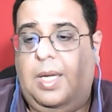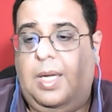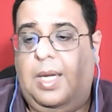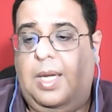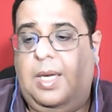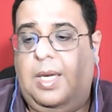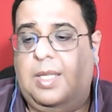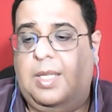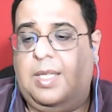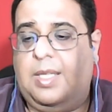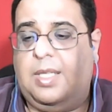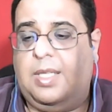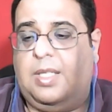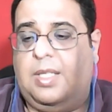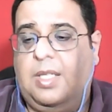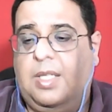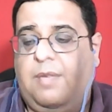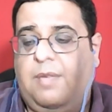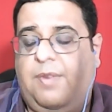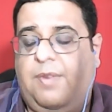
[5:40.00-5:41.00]
in a sense,
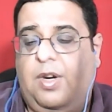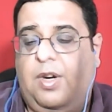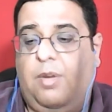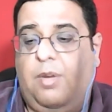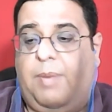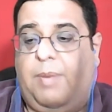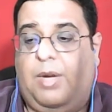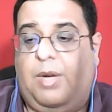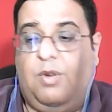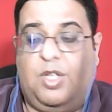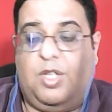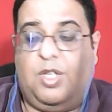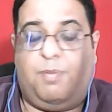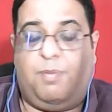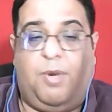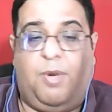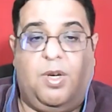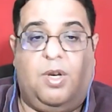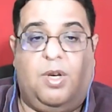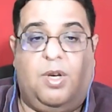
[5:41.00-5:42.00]
there's a friend of mine who
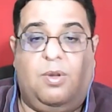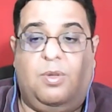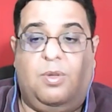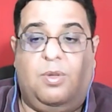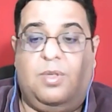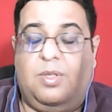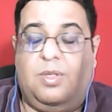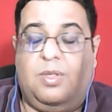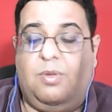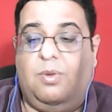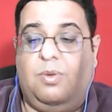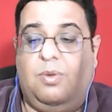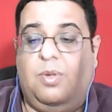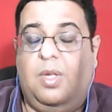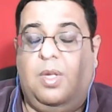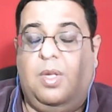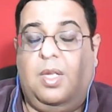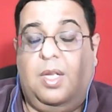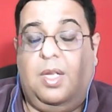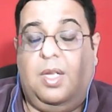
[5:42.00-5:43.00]
responded to this,
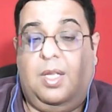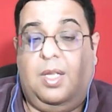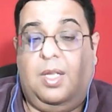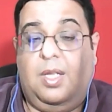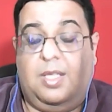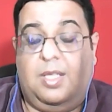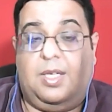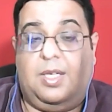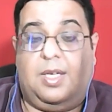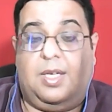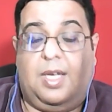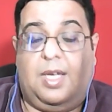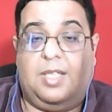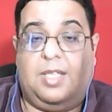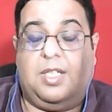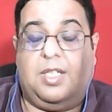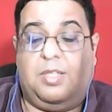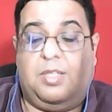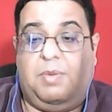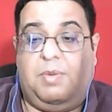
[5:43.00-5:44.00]
to this entire
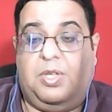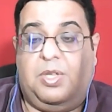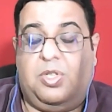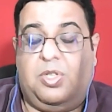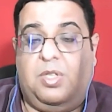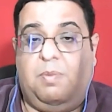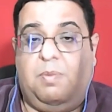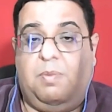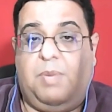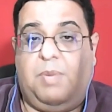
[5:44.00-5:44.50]
situation